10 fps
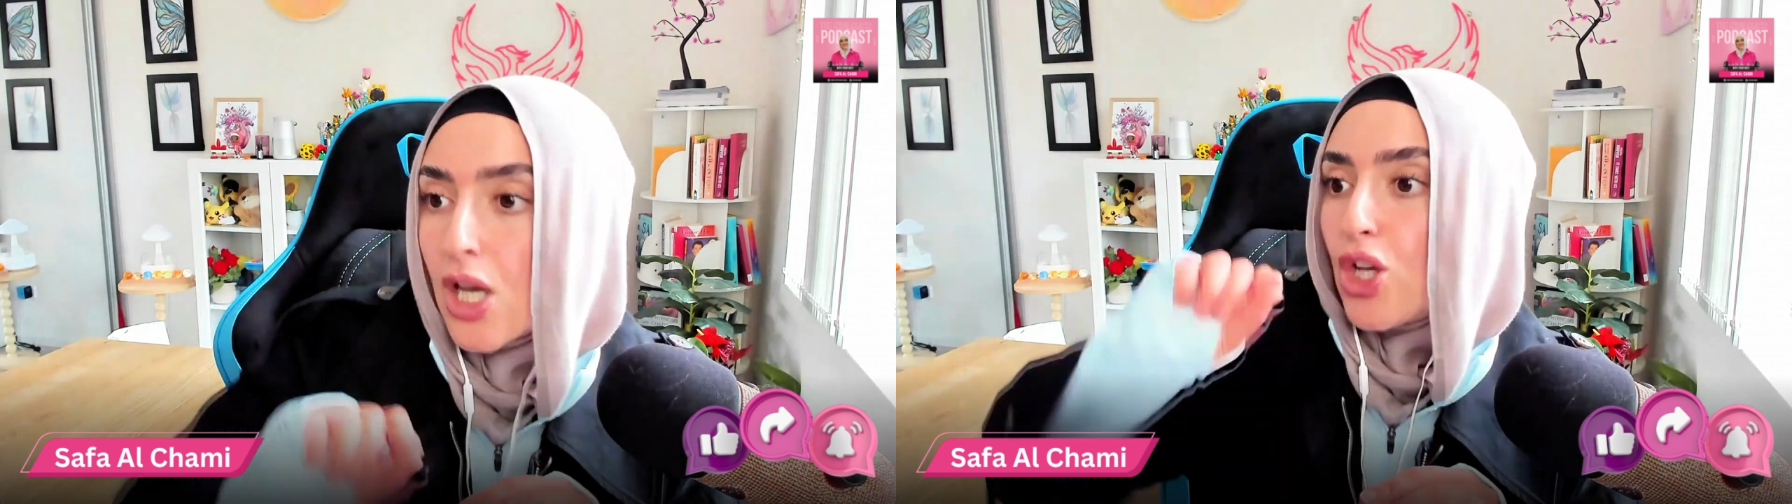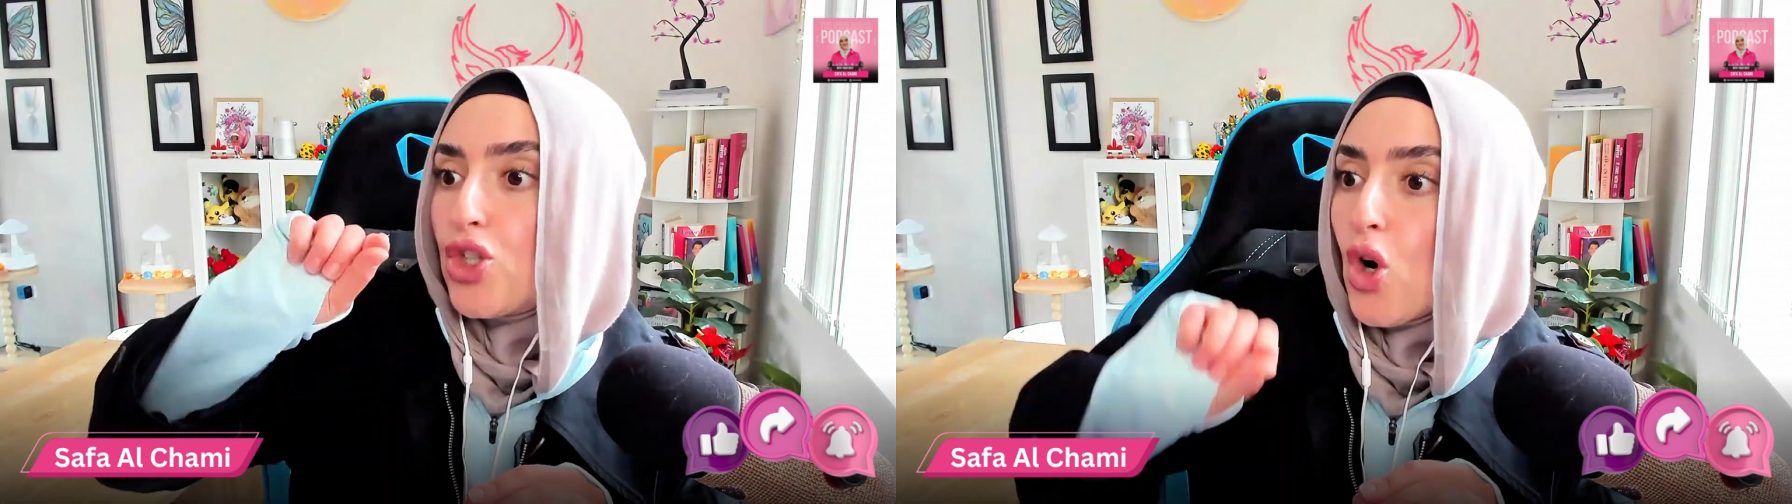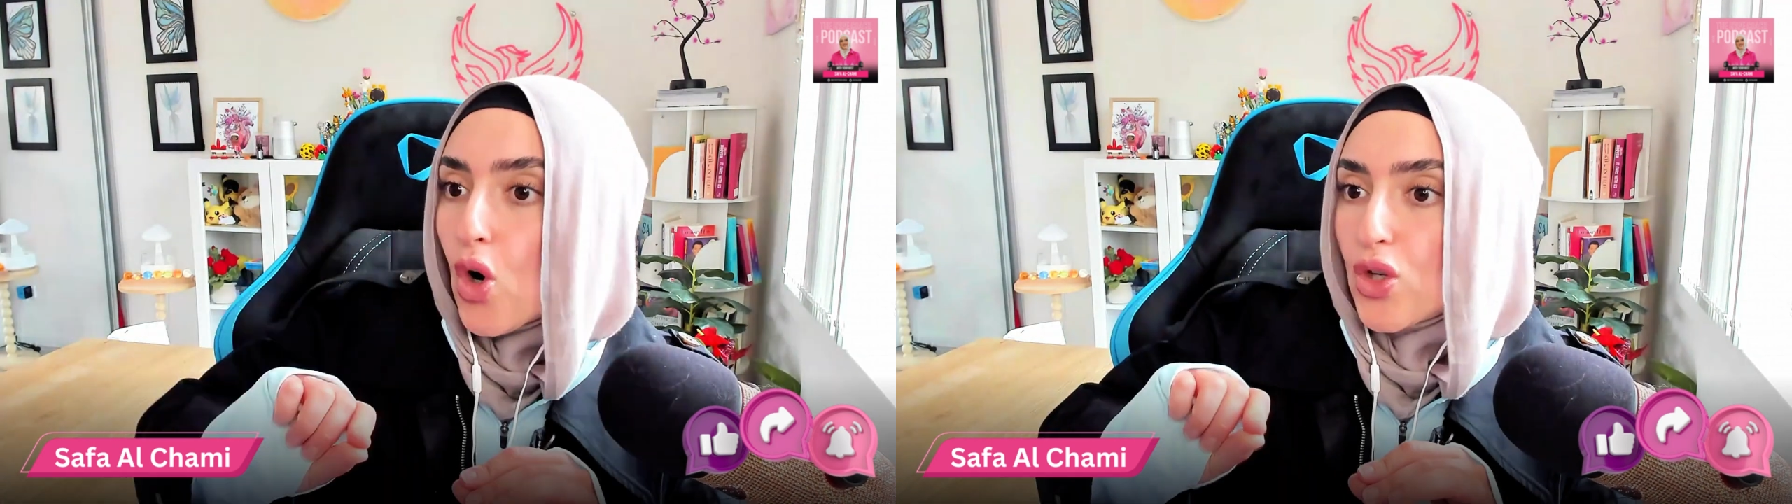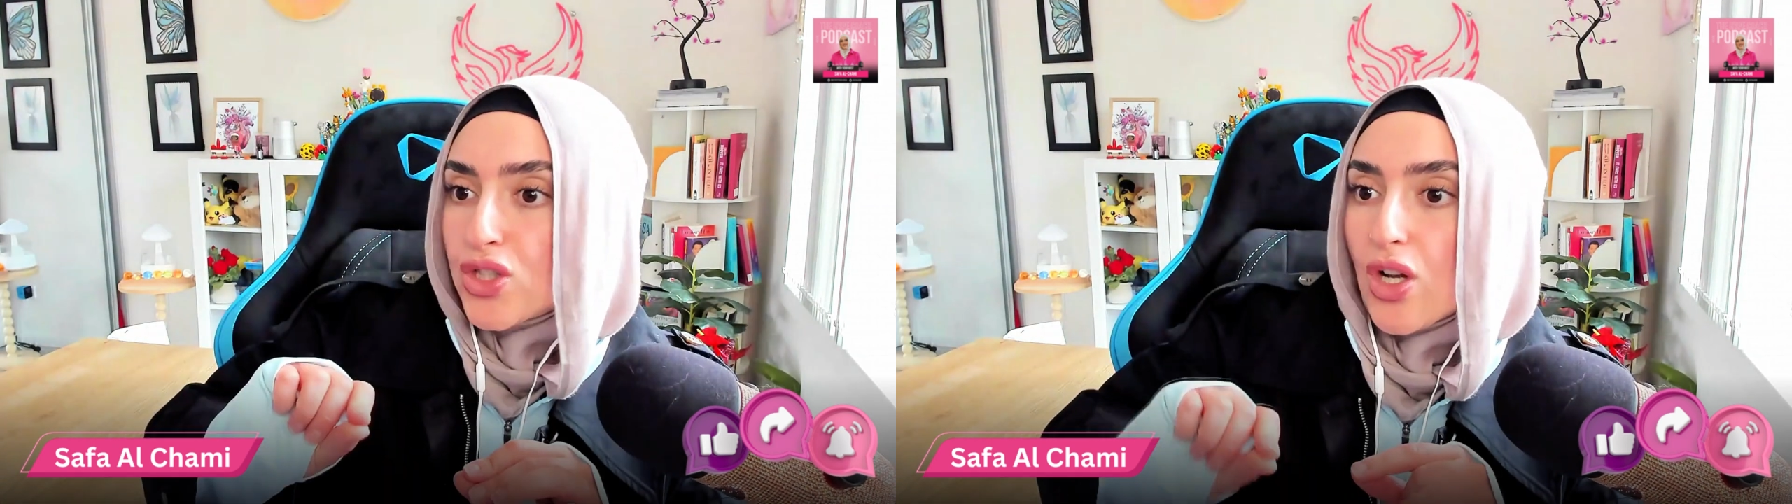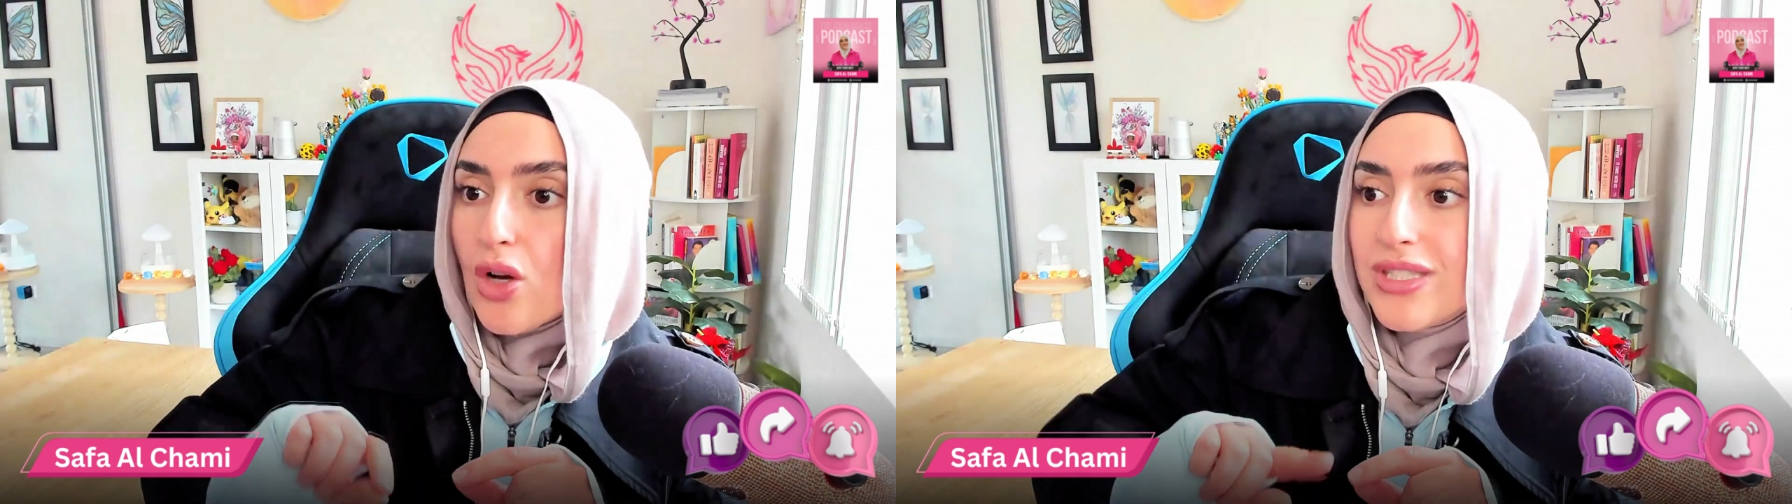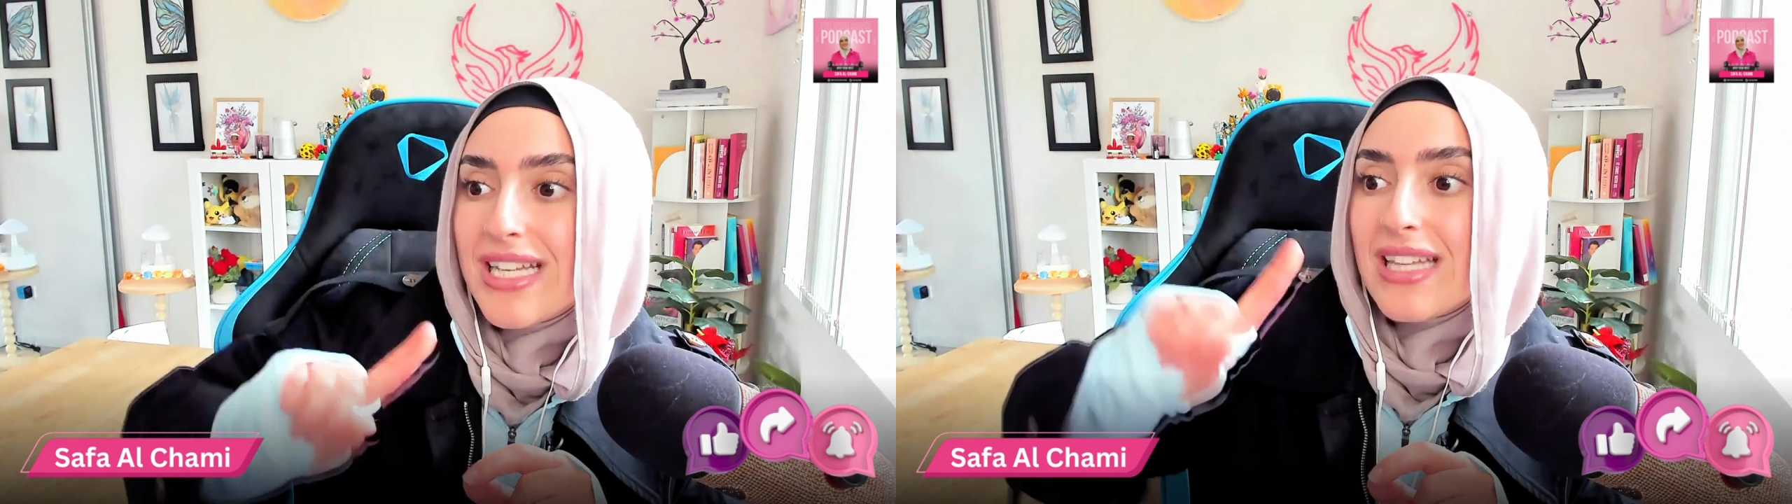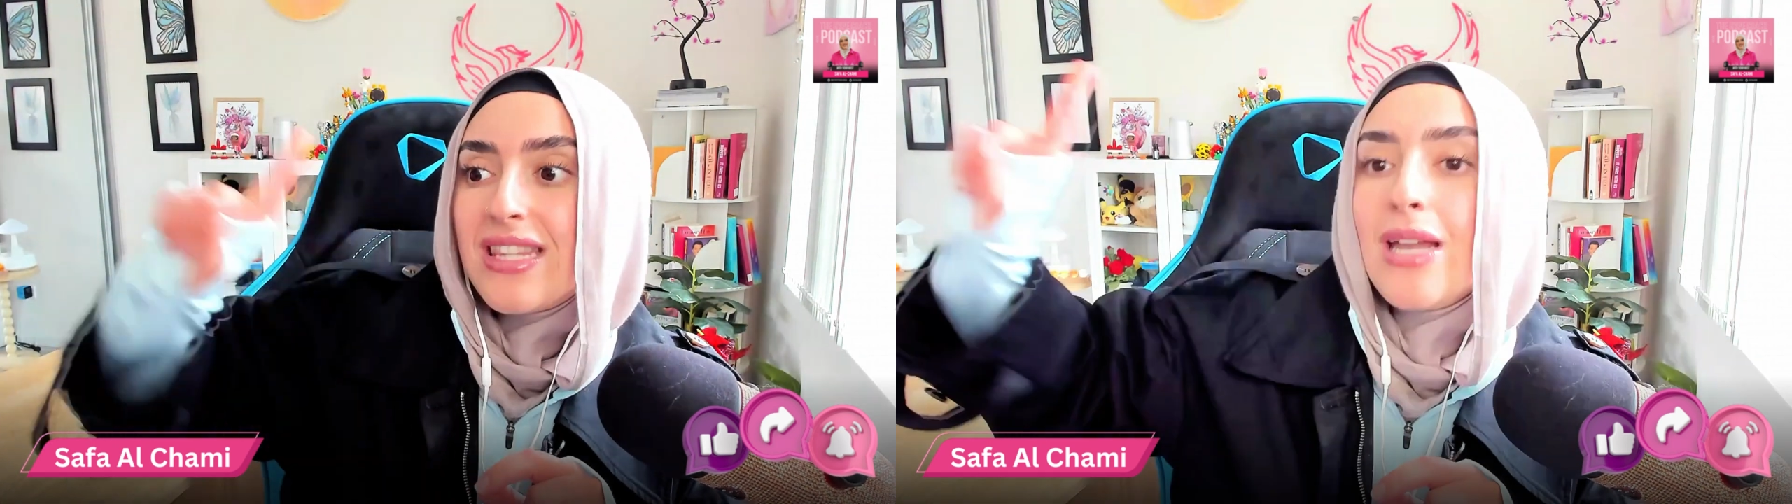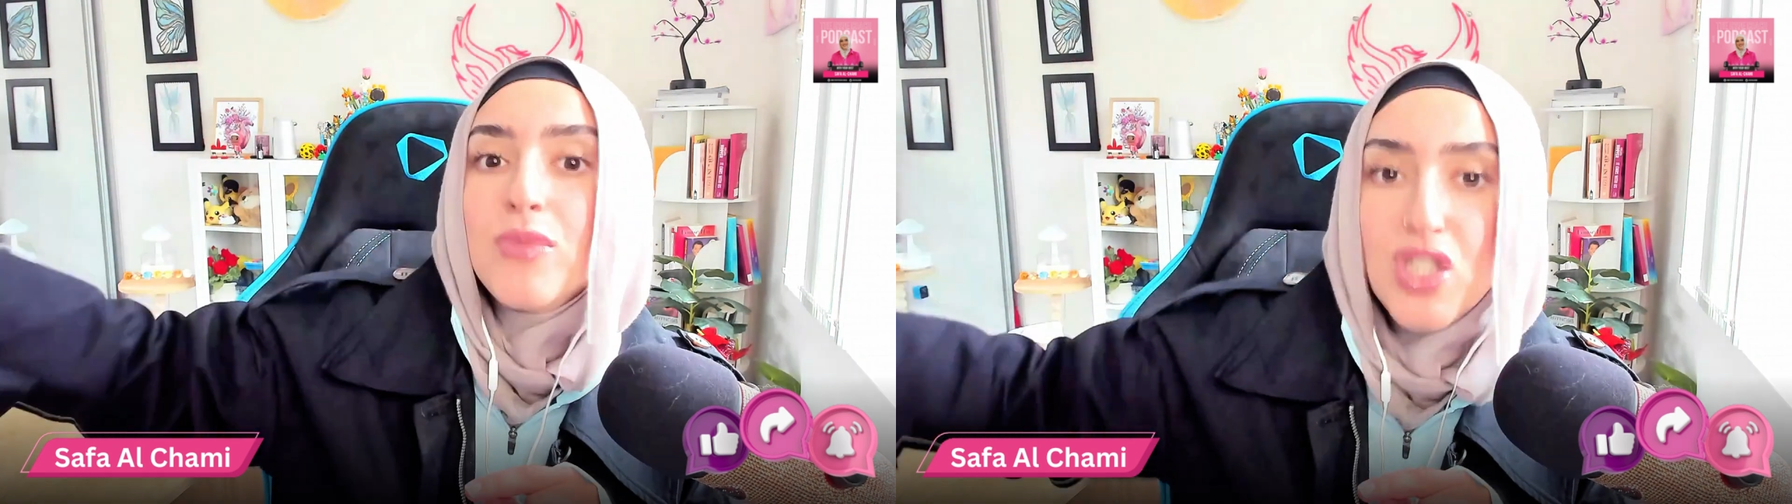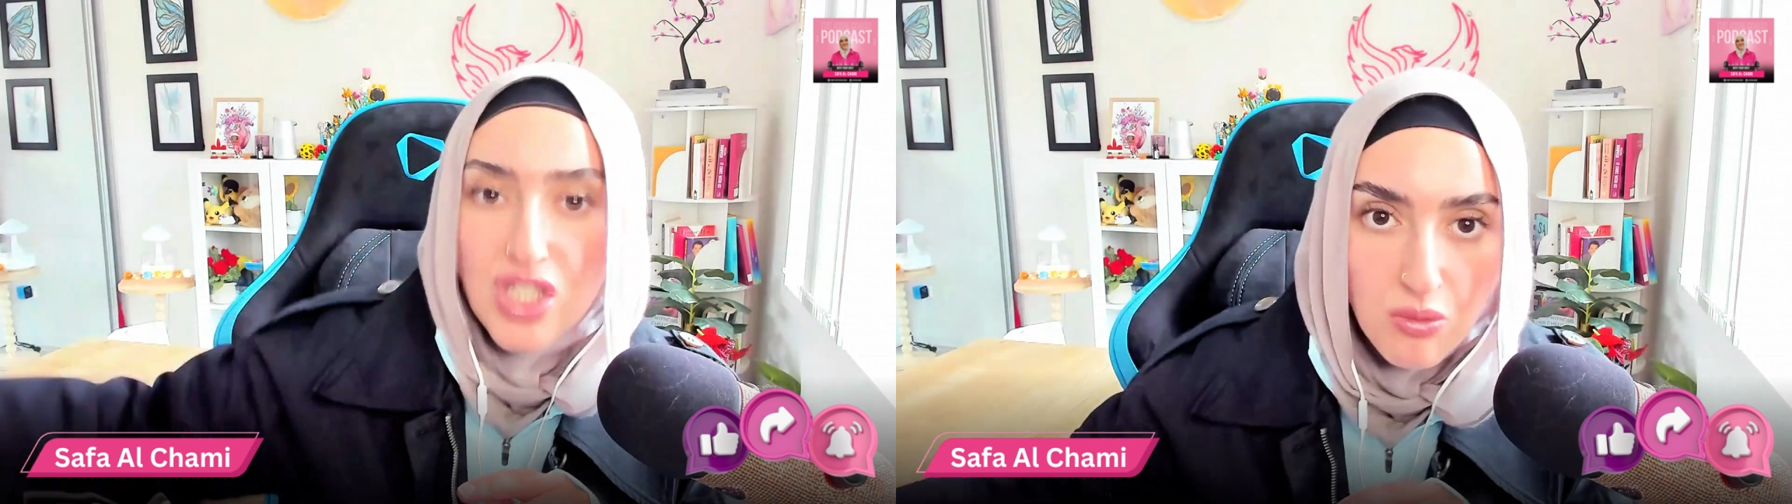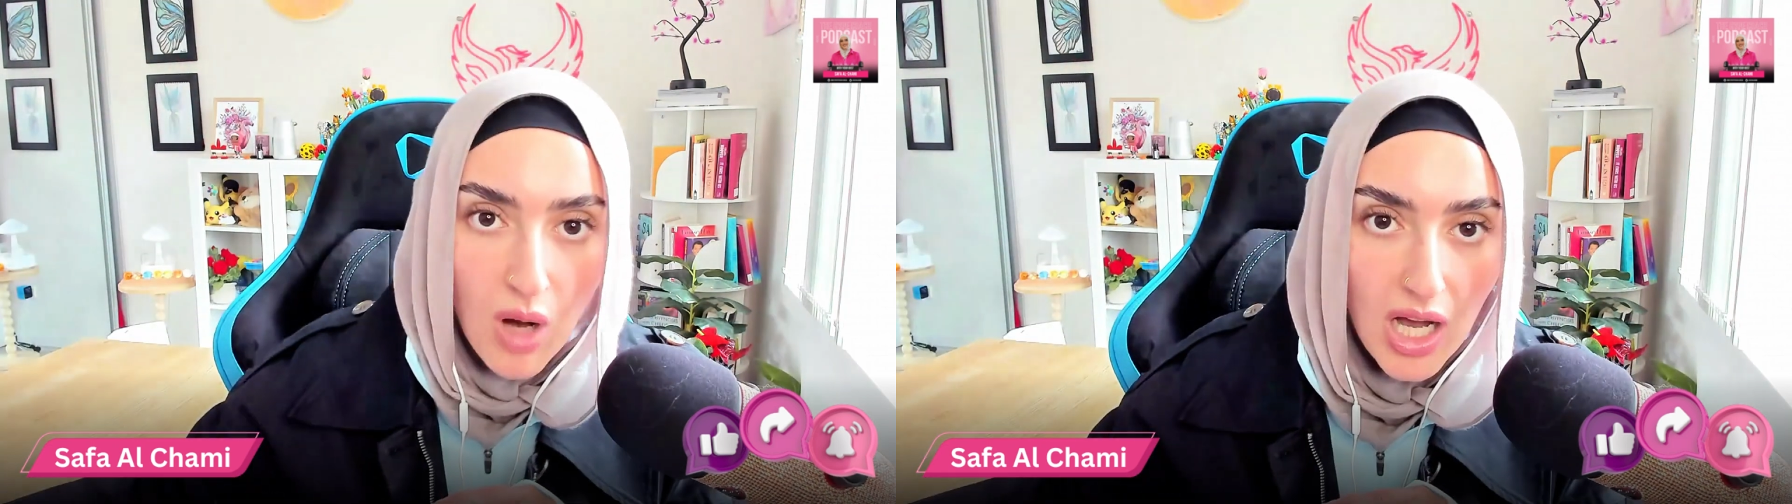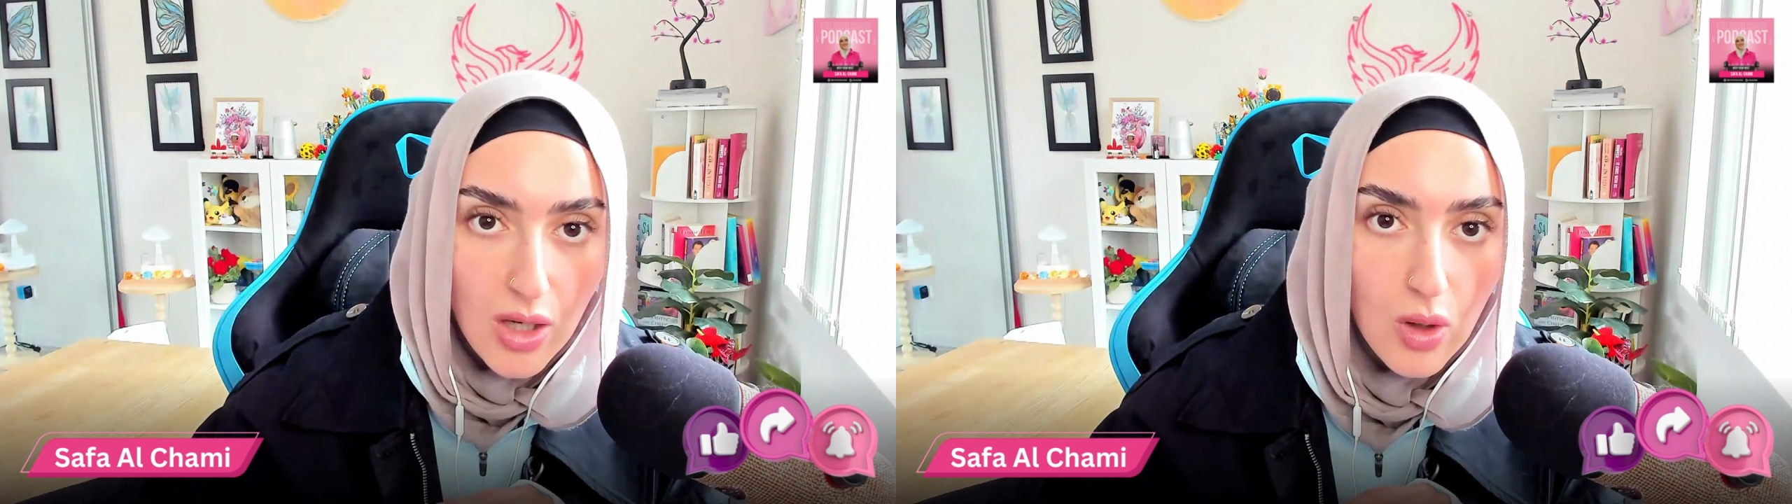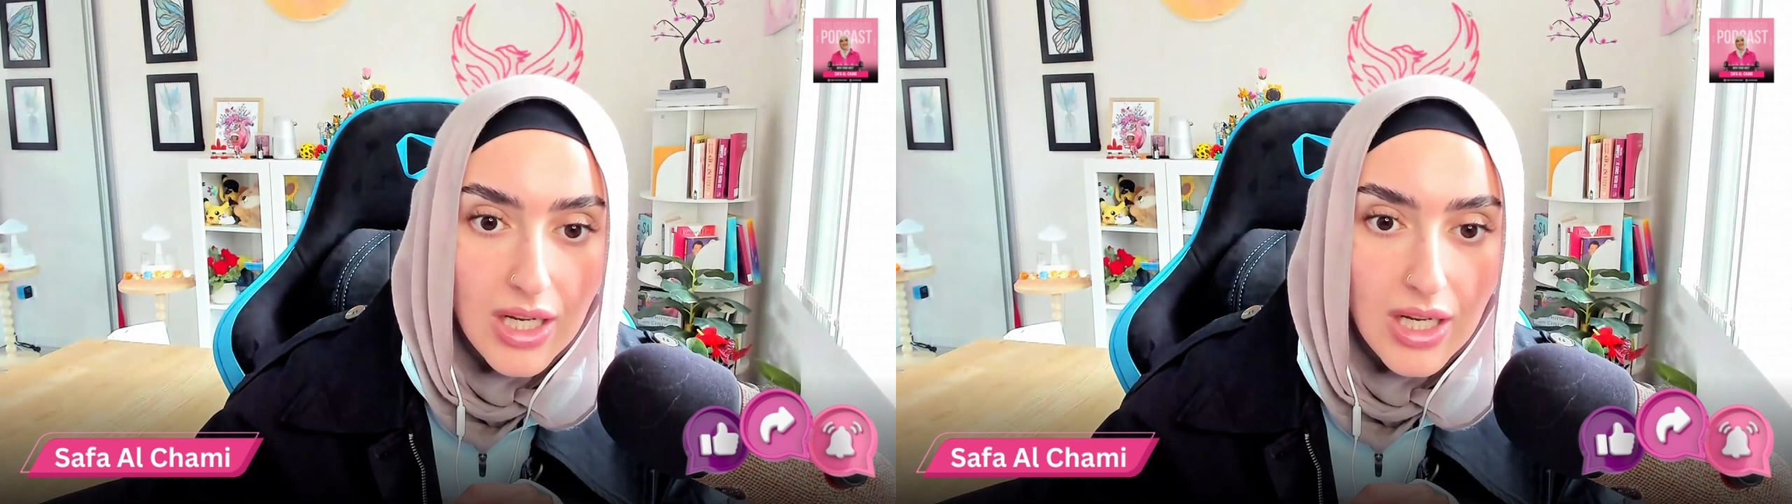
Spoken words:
you're also going to get them to smile.